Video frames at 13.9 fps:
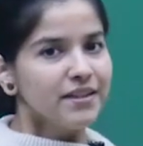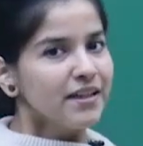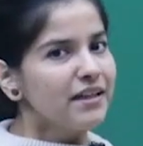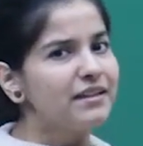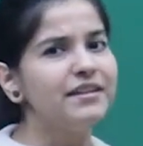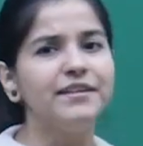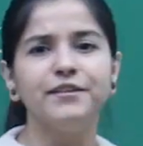
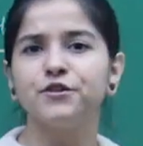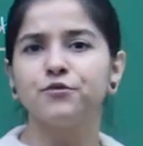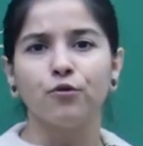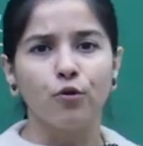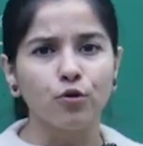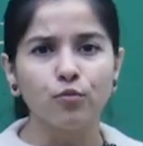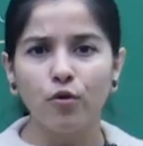it needs
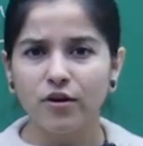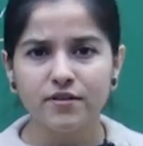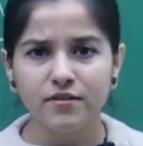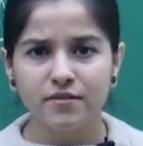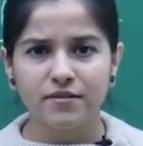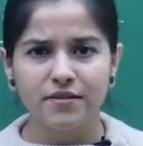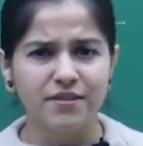four
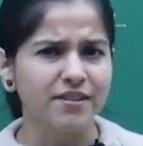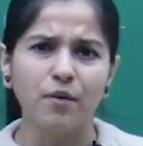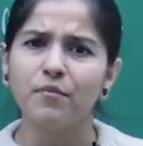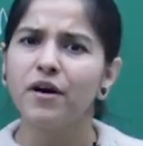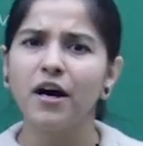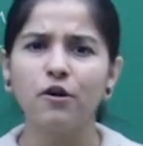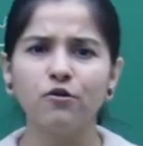bonds
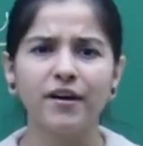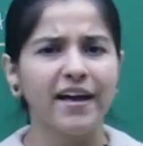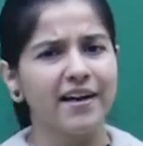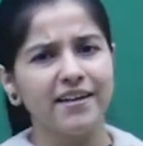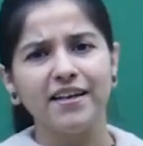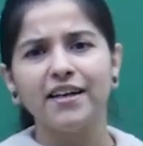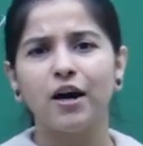somehow,
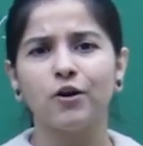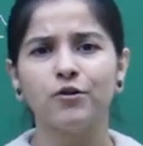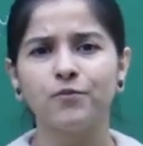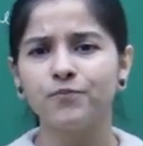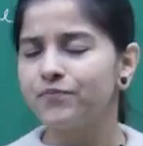anyhow.